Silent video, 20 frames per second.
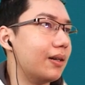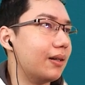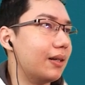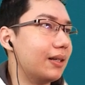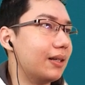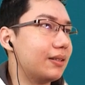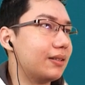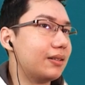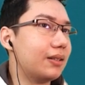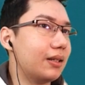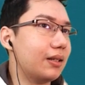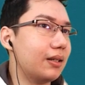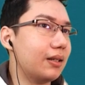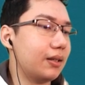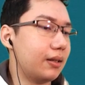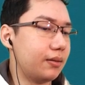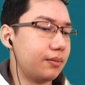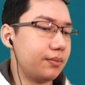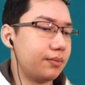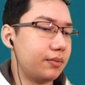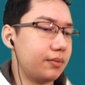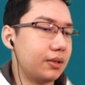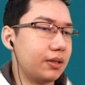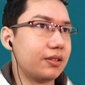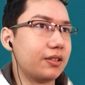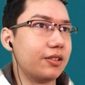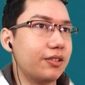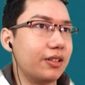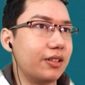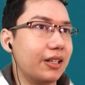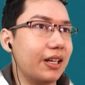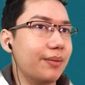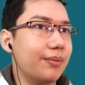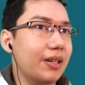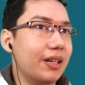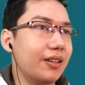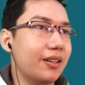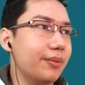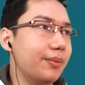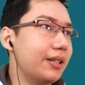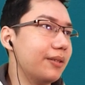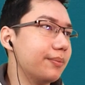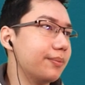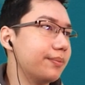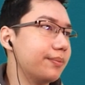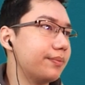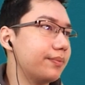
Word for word: let's, uh, let's slow the game down a bit.